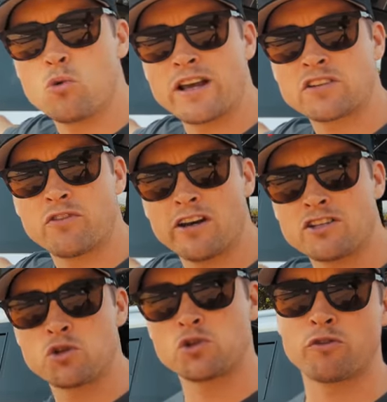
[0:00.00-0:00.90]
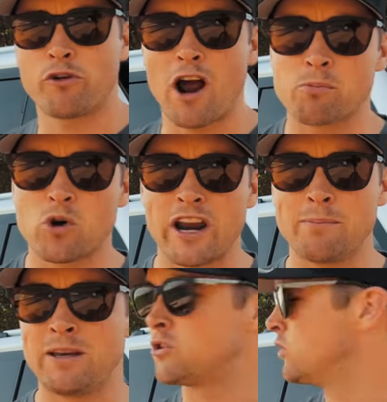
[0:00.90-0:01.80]
you Westfall Isuzu for
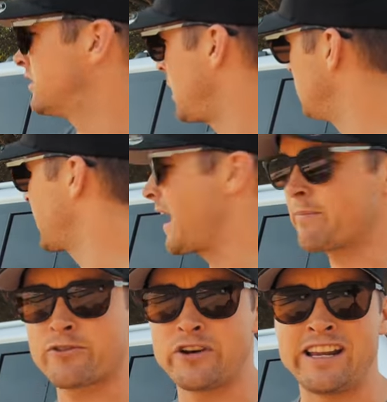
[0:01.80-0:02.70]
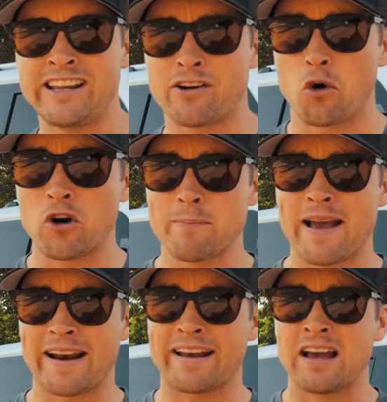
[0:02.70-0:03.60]
upgrading me to a double cab 3-liter
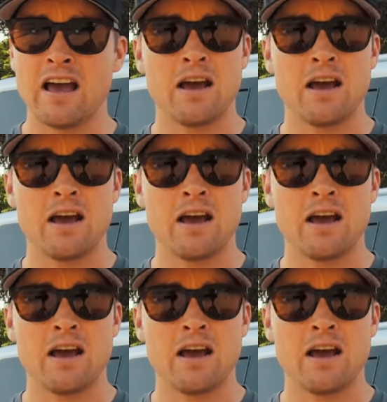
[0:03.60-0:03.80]
automatic.